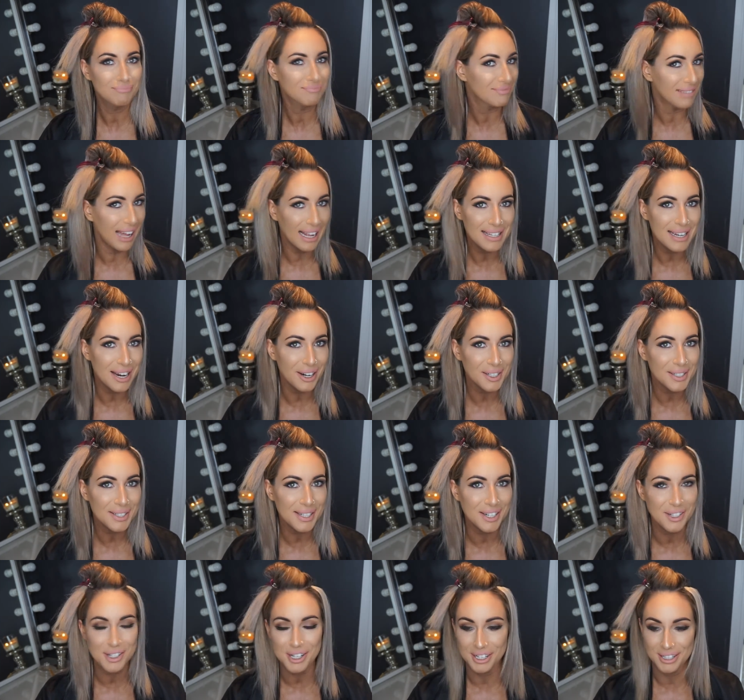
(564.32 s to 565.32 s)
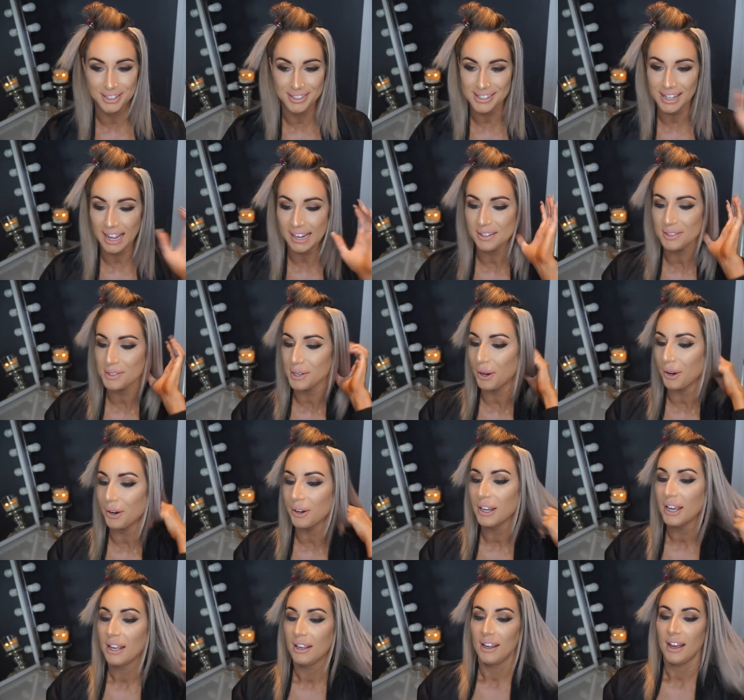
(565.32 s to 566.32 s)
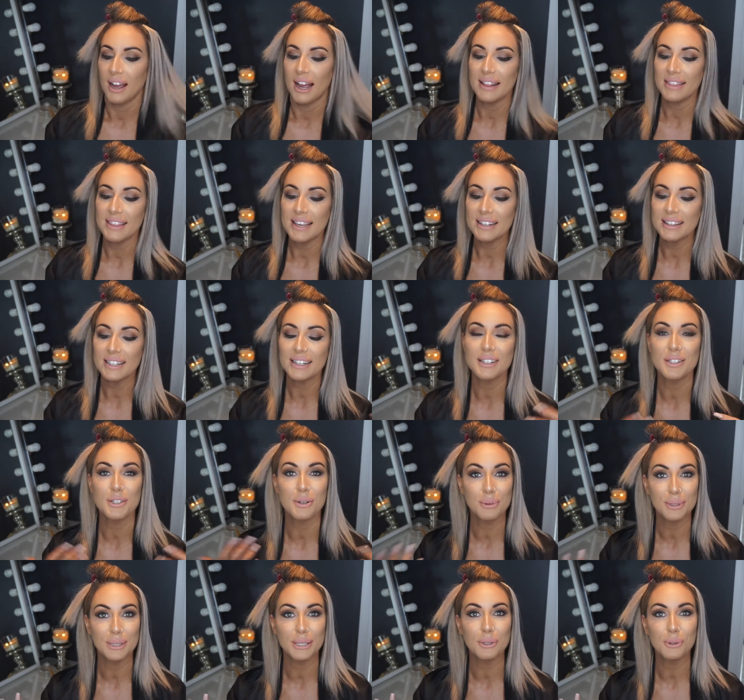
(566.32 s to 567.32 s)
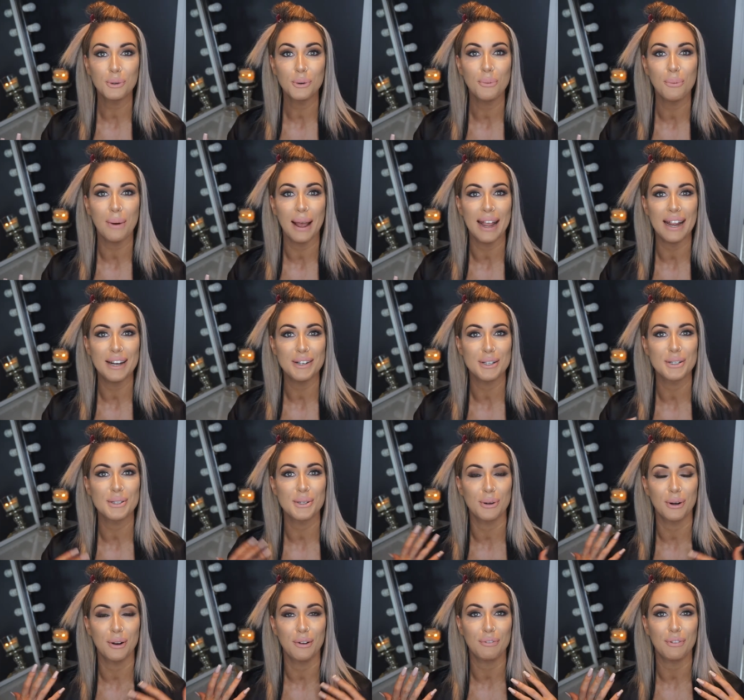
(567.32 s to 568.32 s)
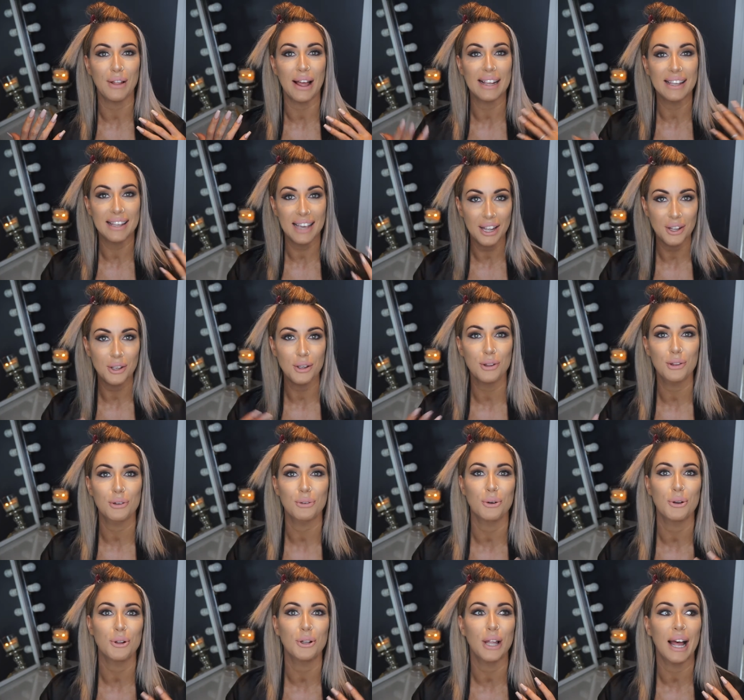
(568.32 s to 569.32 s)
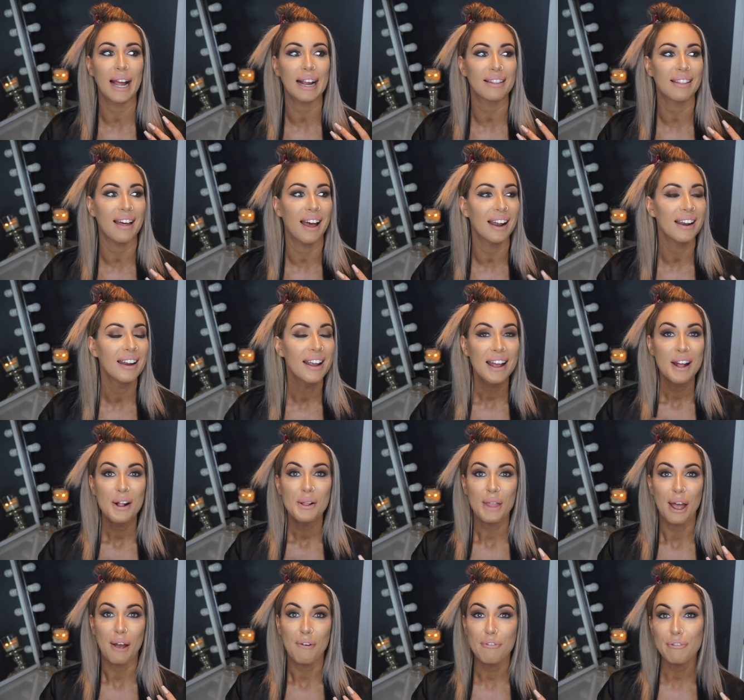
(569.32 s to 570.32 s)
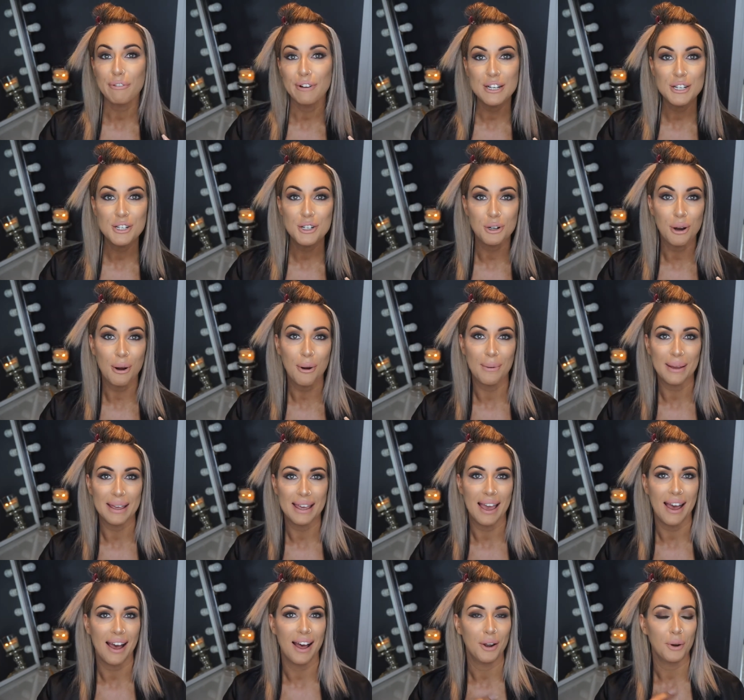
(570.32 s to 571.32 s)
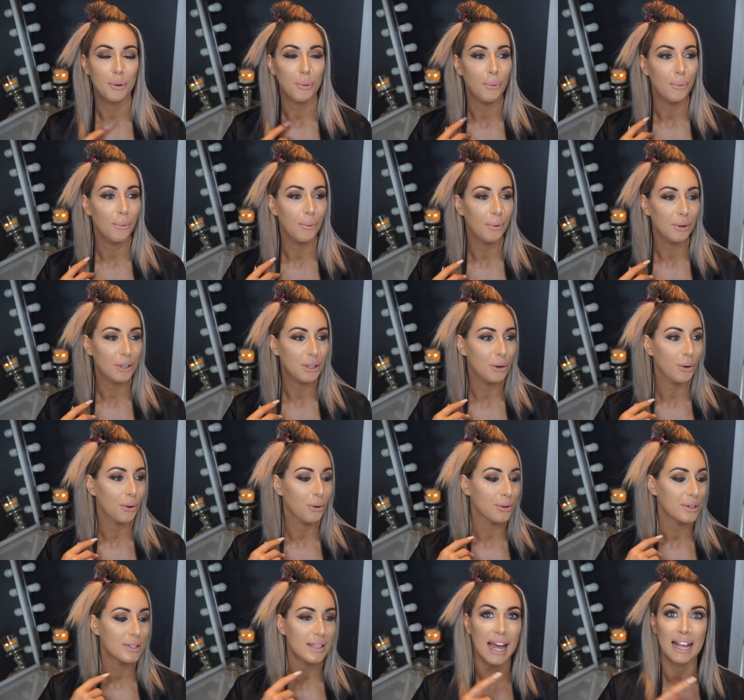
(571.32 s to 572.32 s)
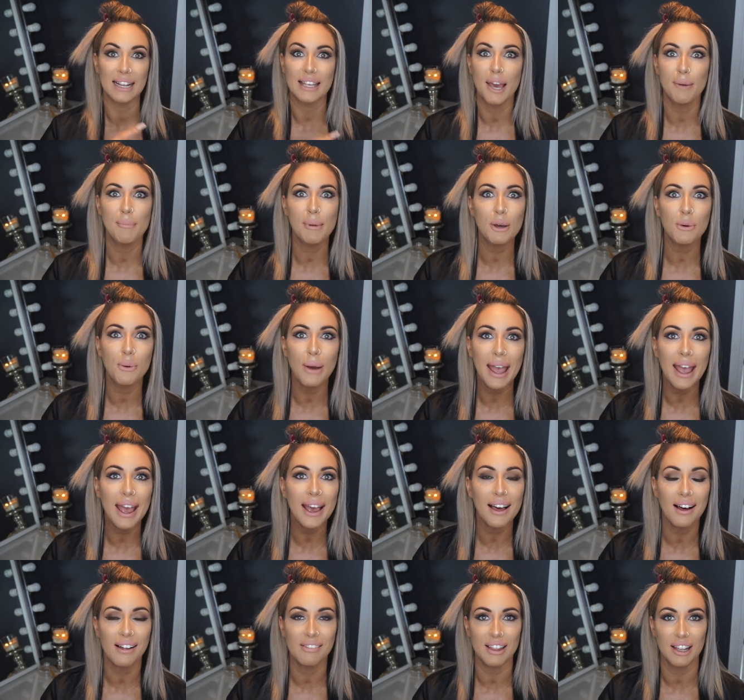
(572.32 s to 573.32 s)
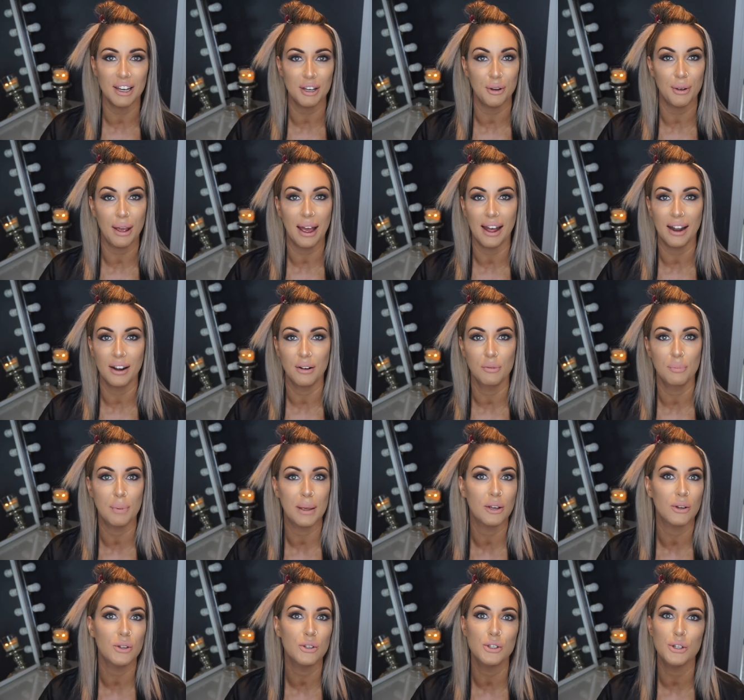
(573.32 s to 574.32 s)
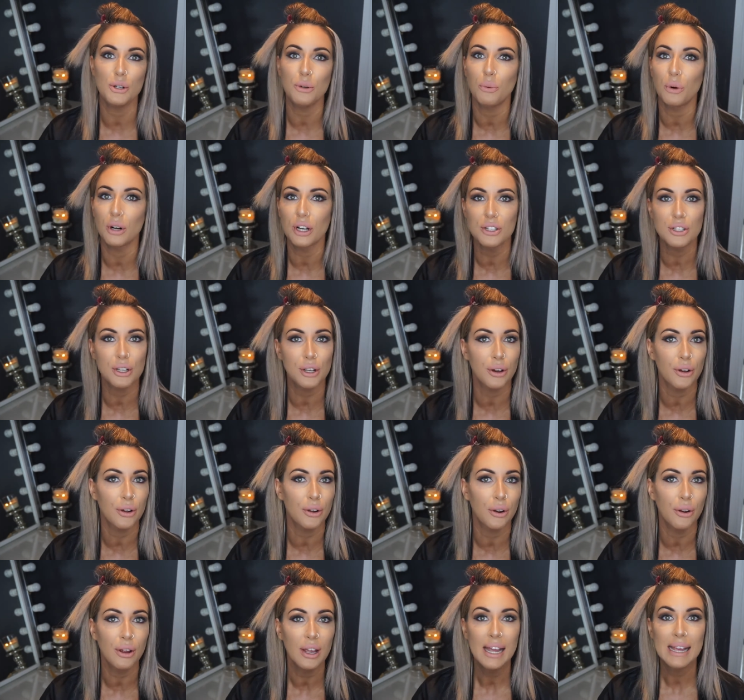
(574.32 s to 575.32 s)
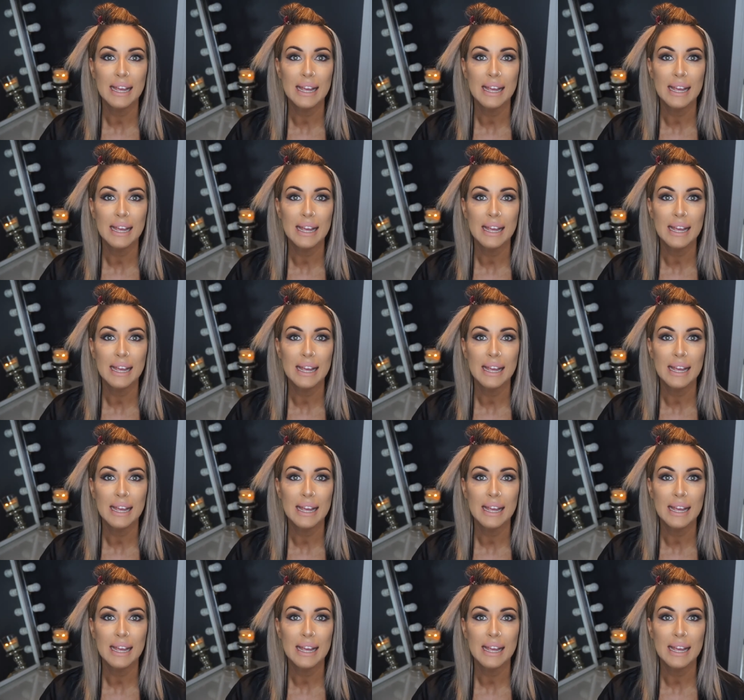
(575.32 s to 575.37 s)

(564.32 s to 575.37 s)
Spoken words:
that's hair extensions. Like, so I think that it's a really cool way to sort of like get you through like that fringe growing out, or, you know, that chemical haircut that you had because you wanted to go